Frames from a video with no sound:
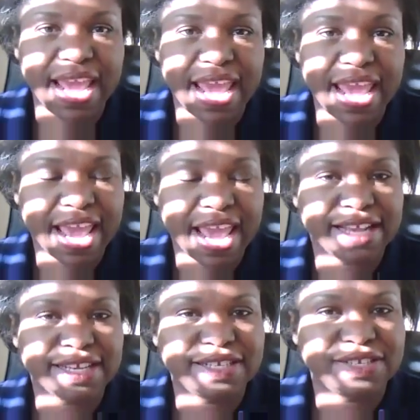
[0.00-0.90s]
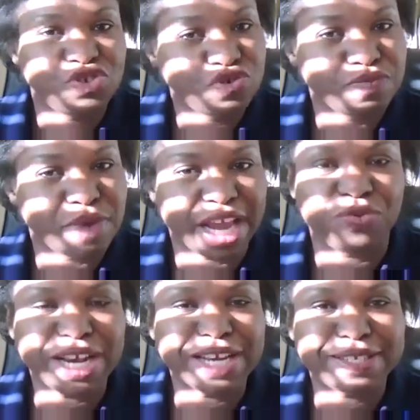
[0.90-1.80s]
And to my
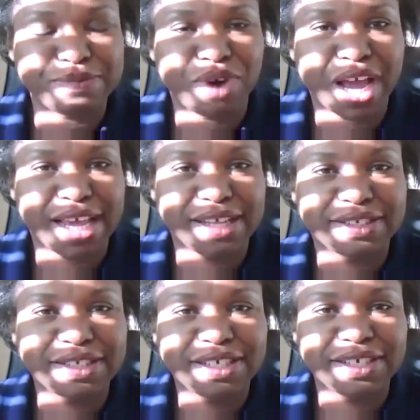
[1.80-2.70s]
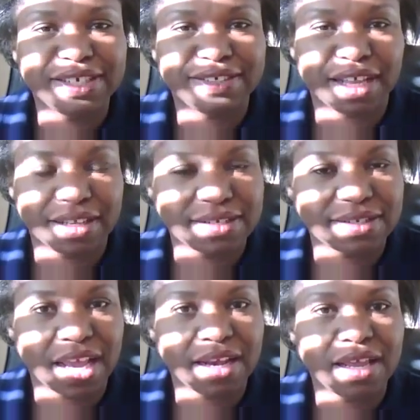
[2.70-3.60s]
greatest surprise, Shelley
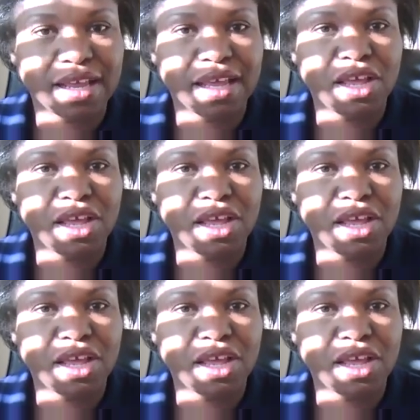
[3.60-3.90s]
said,